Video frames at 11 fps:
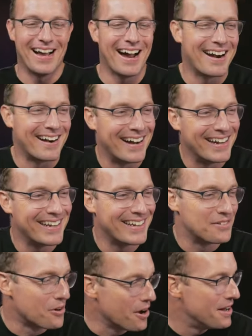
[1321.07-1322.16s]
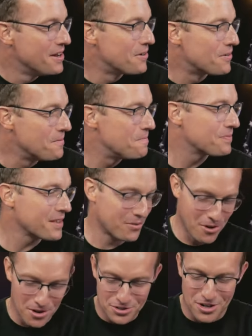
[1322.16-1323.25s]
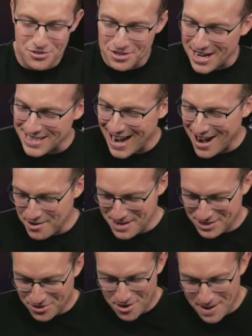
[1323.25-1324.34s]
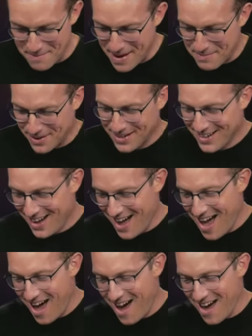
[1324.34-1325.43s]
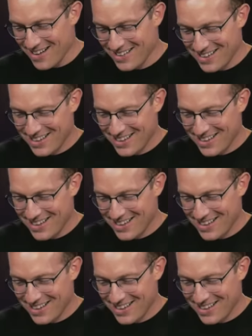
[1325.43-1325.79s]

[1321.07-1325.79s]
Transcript: All right. Rolls Royce was getting tired of me throwing my paper. Ah!